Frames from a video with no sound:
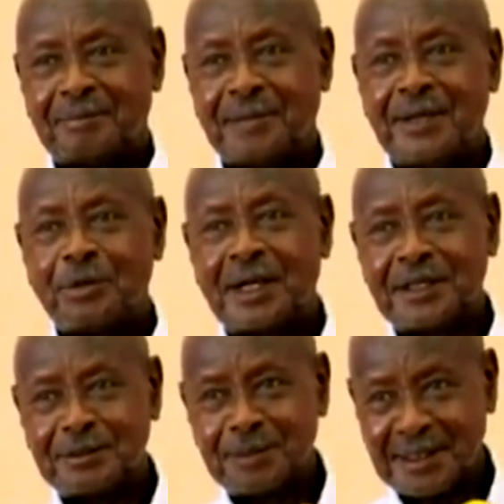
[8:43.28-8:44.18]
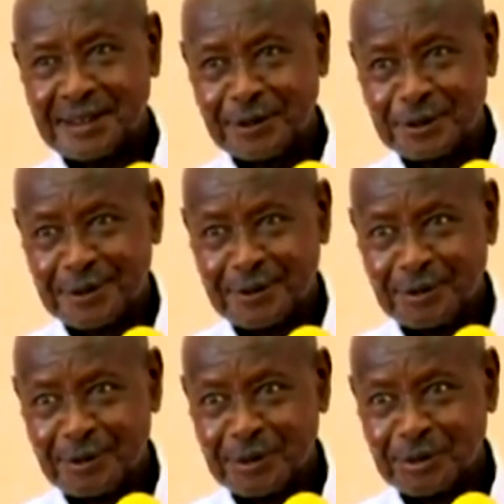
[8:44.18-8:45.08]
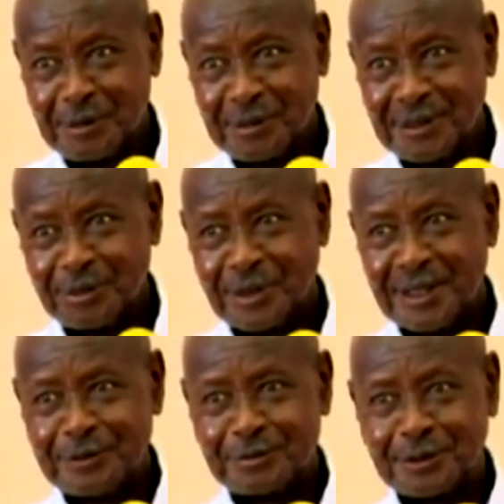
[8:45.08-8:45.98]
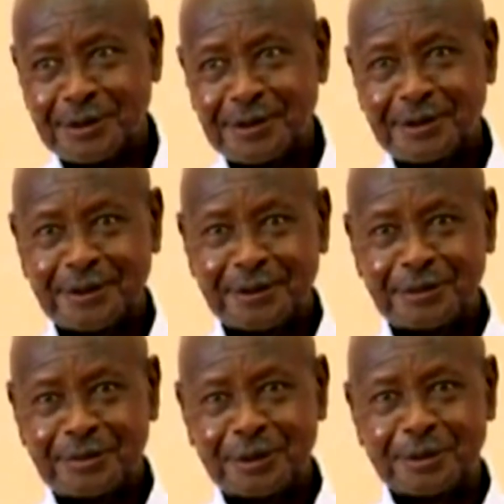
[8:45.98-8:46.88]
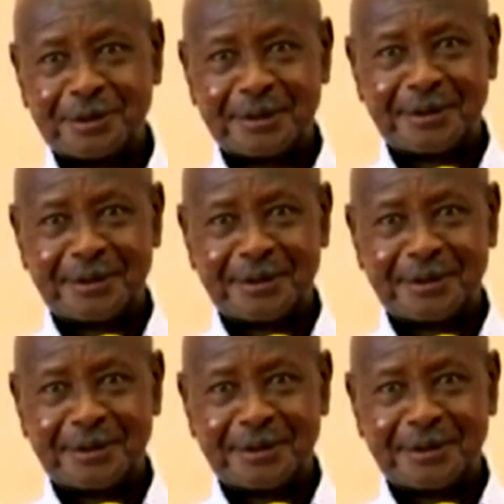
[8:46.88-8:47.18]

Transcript: my waragi makers, the ones who are making waragi for killing you fellows,